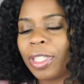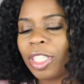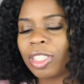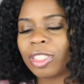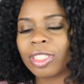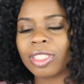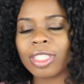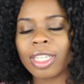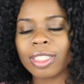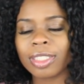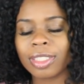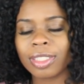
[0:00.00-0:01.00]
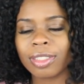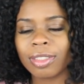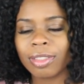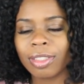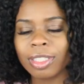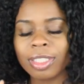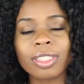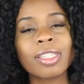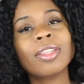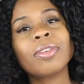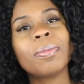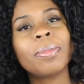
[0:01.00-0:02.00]
But this is a
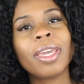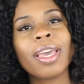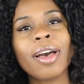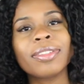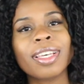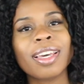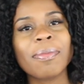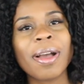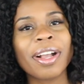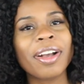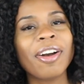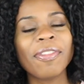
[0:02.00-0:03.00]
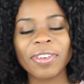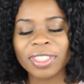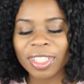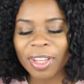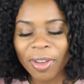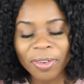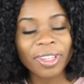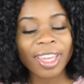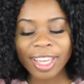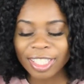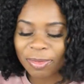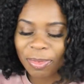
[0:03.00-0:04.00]
little bit outside of my comfort zone.
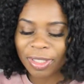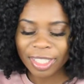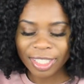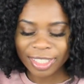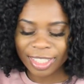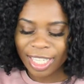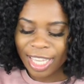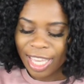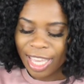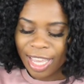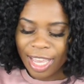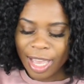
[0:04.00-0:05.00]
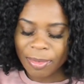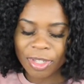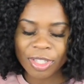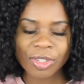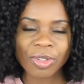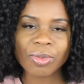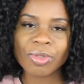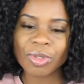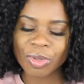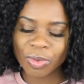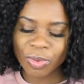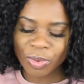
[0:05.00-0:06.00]
Yes, because I'm just used
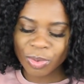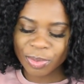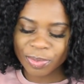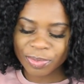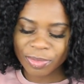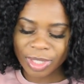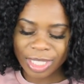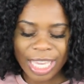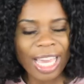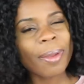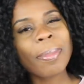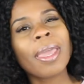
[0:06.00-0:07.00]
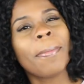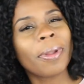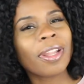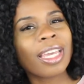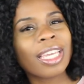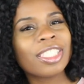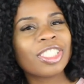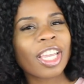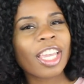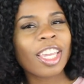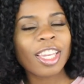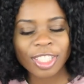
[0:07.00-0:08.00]
to kind of being plain
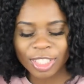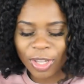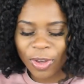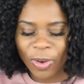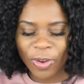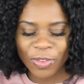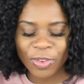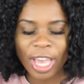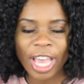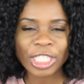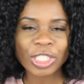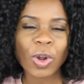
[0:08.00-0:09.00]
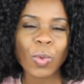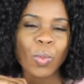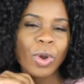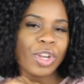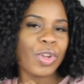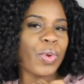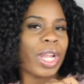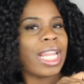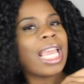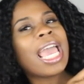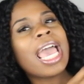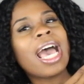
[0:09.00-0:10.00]
Jane. So if you guys are
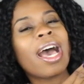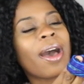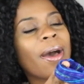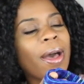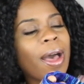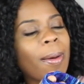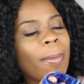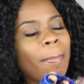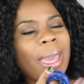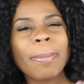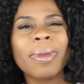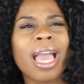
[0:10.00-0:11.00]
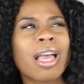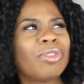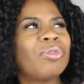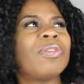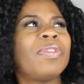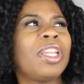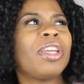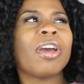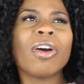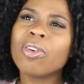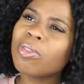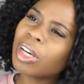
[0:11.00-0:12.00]
wondering, maybe I'll do a
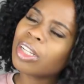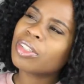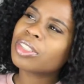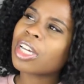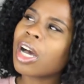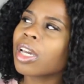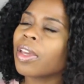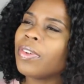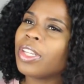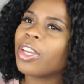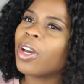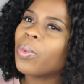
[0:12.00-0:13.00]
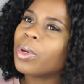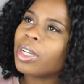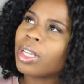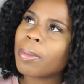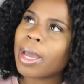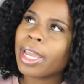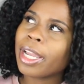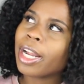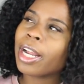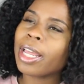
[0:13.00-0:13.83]
little talking video with it in my hair.